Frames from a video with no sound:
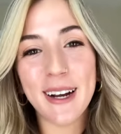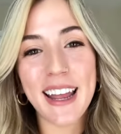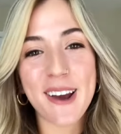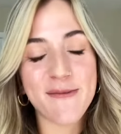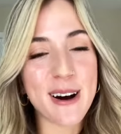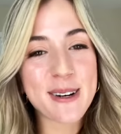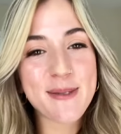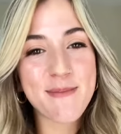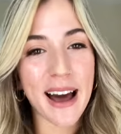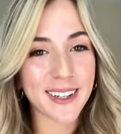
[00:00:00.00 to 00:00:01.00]
and
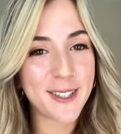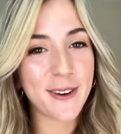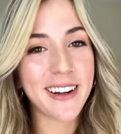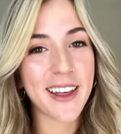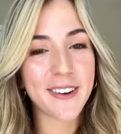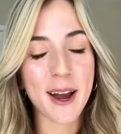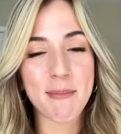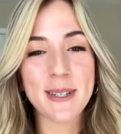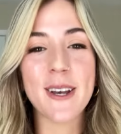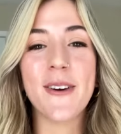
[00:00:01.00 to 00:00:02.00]
welcome back to another
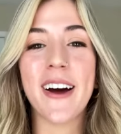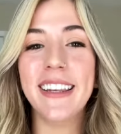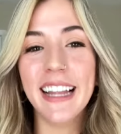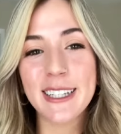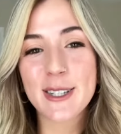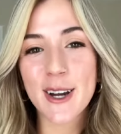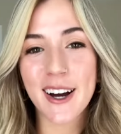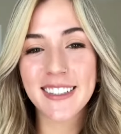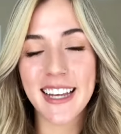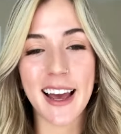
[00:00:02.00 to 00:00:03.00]
episode on Let's
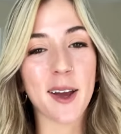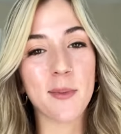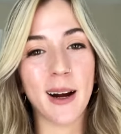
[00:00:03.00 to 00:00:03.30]
Talk Tech,